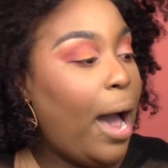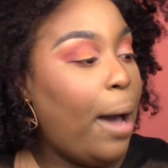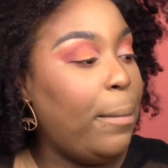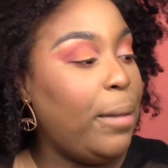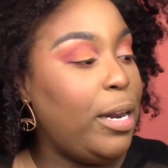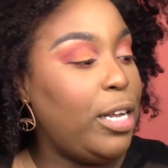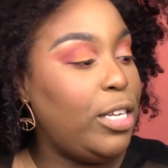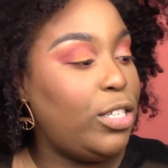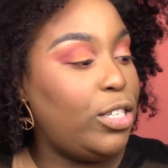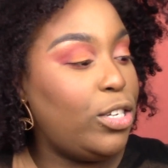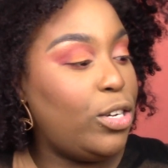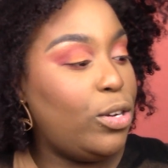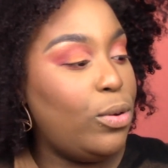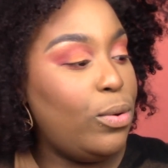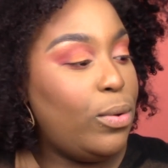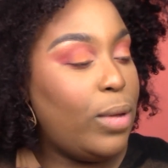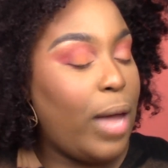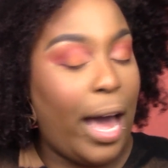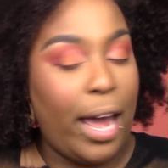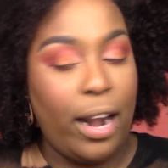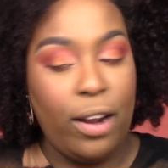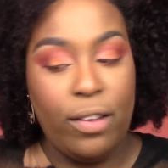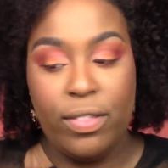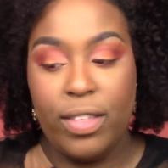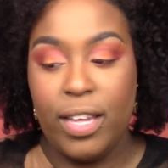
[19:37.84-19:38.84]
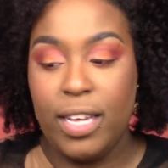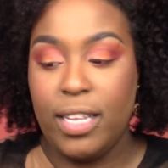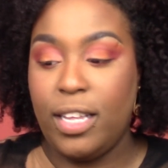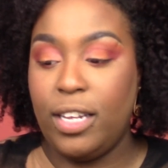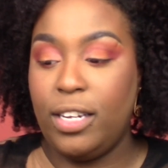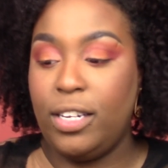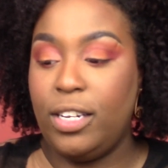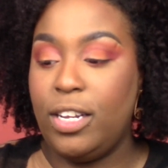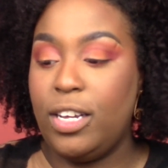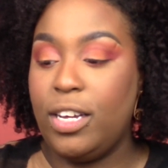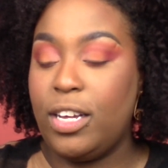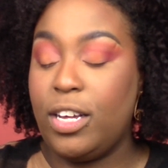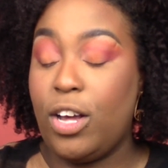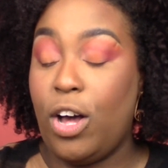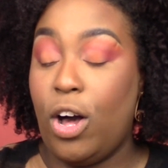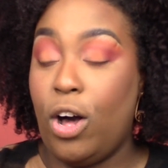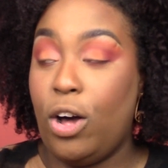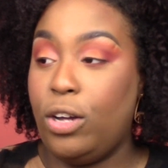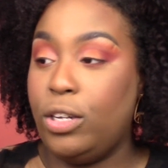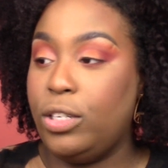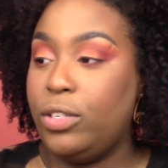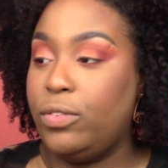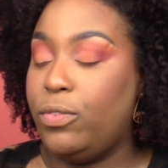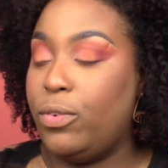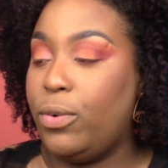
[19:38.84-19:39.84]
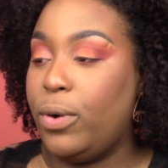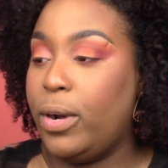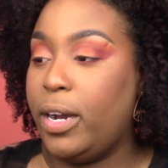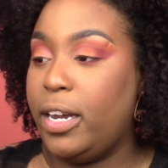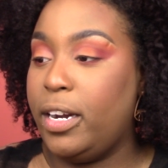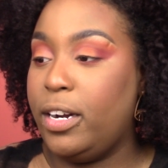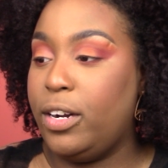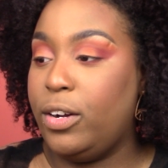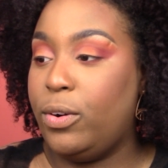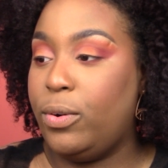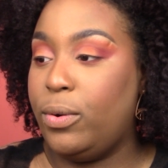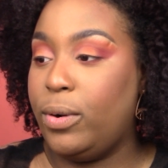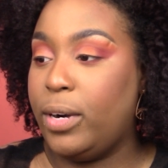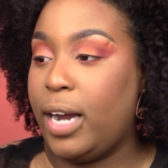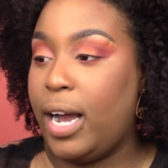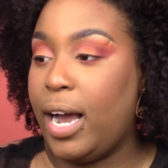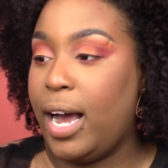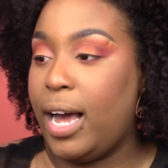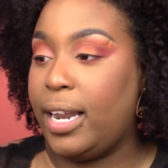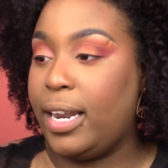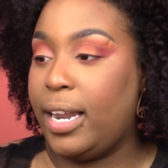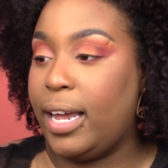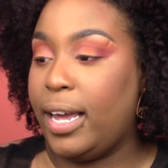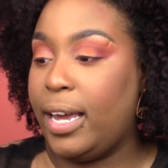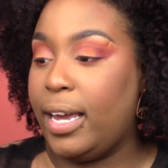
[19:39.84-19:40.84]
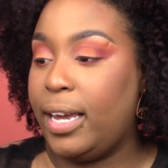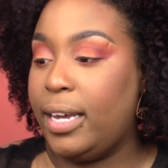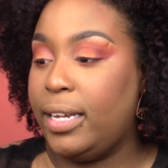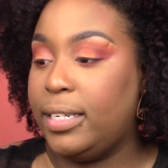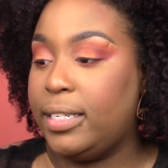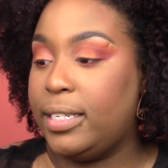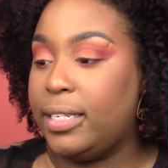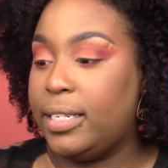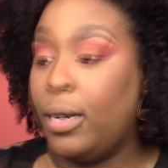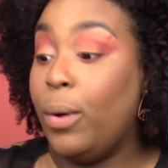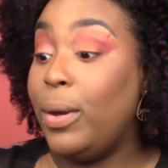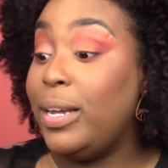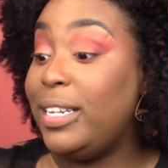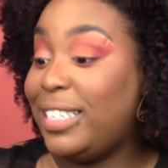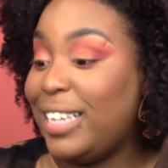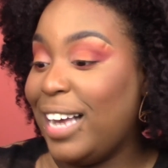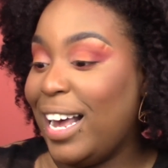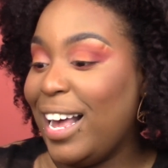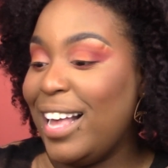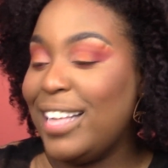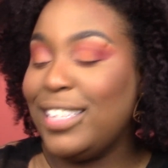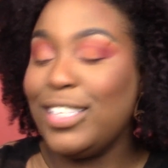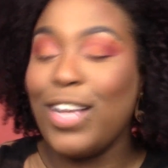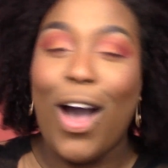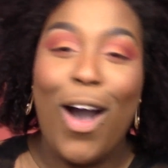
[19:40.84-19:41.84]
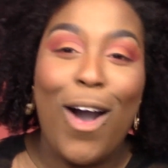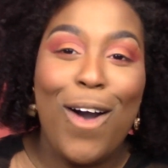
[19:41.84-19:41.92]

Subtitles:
I'm gonna do, I don't think the look calls for inner corner highlight. Oh, it does.